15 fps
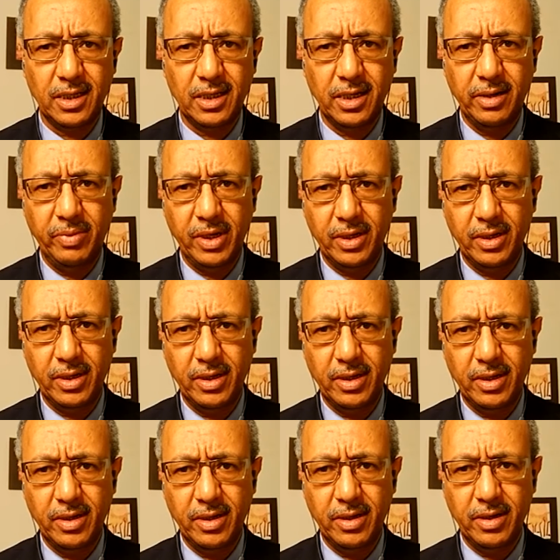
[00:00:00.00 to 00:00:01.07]
and be
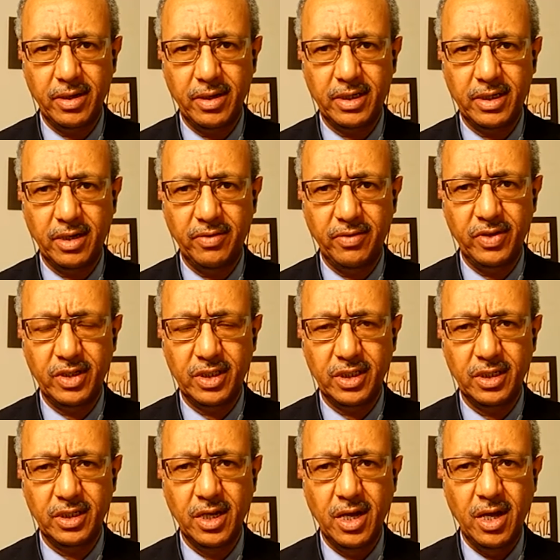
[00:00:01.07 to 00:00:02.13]
a television